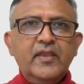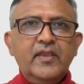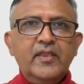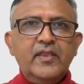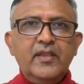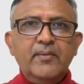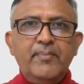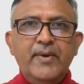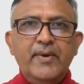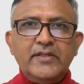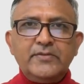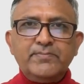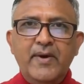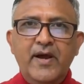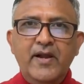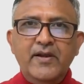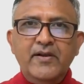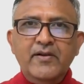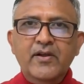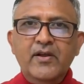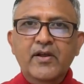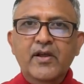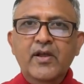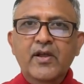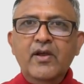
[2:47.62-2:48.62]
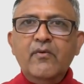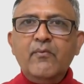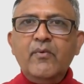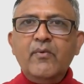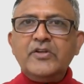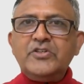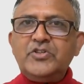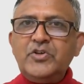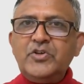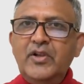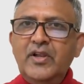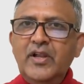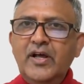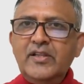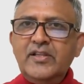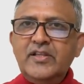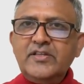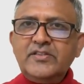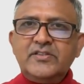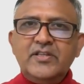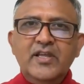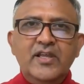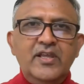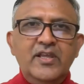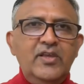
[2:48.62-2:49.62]
The best part, once you learn
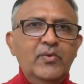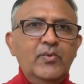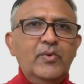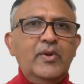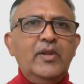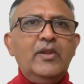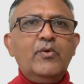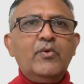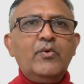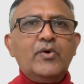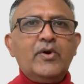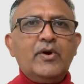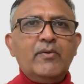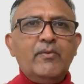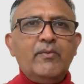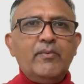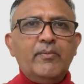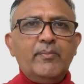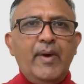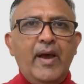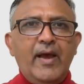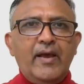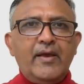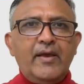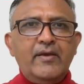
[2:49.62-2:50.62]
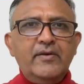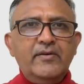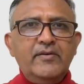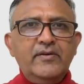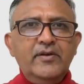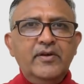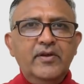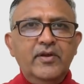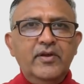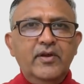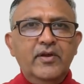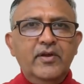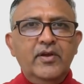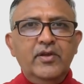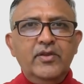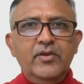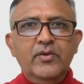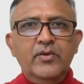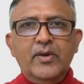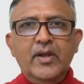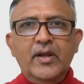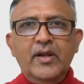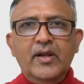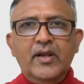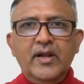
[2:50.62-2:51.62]
this thing, you will never go back.
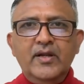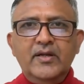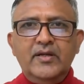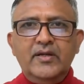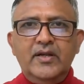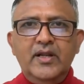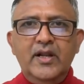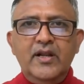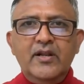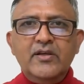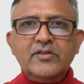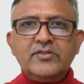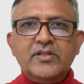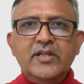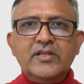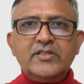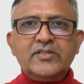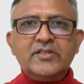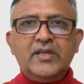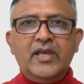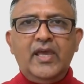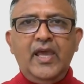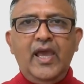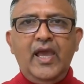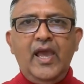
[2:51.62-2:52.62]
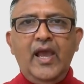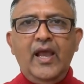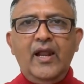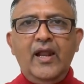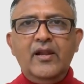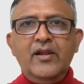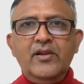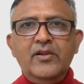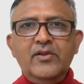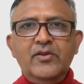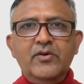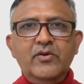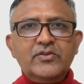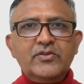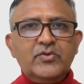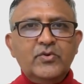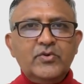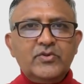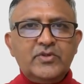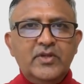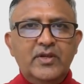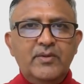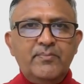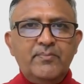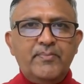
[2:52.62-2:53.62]
You can continuously scale your
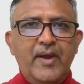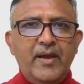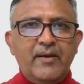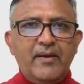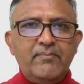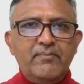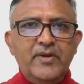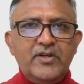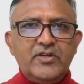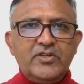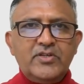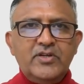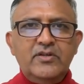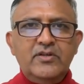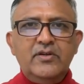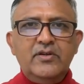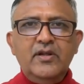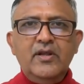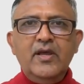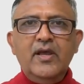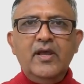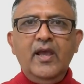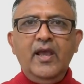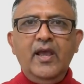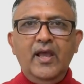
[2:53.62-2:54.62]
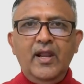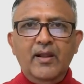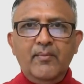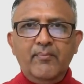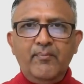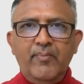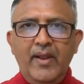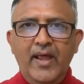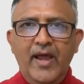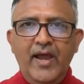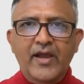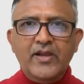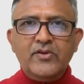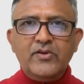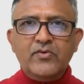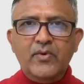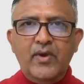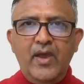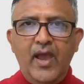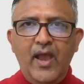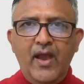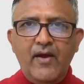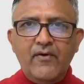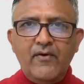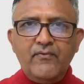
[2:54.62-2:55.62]
social impact mission and apply it to
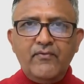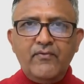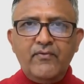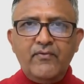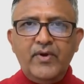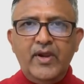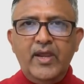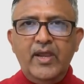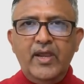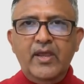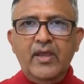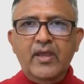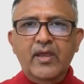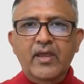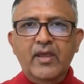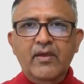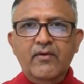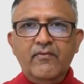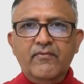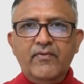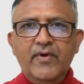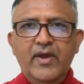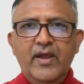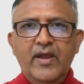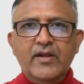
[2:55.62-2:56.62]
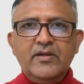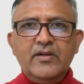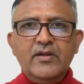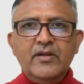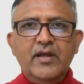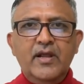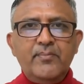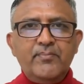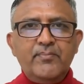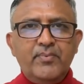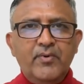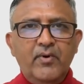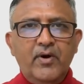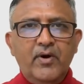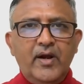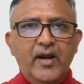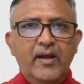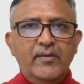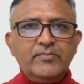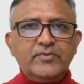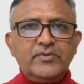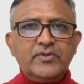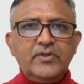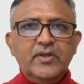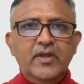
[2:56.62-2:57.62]
every event and
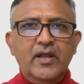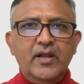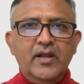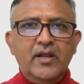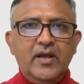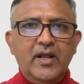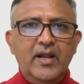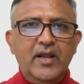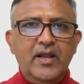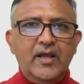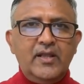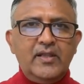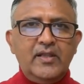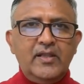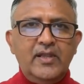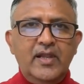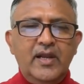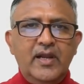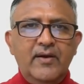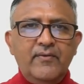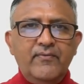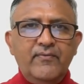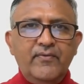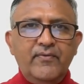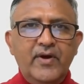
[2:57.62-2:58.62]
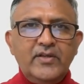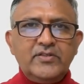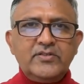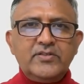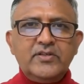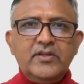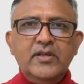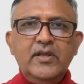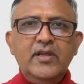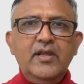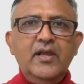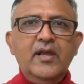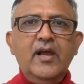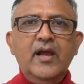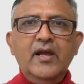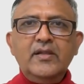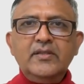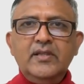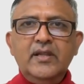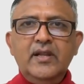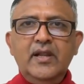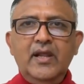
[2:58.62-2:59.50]
programs and collect data first and then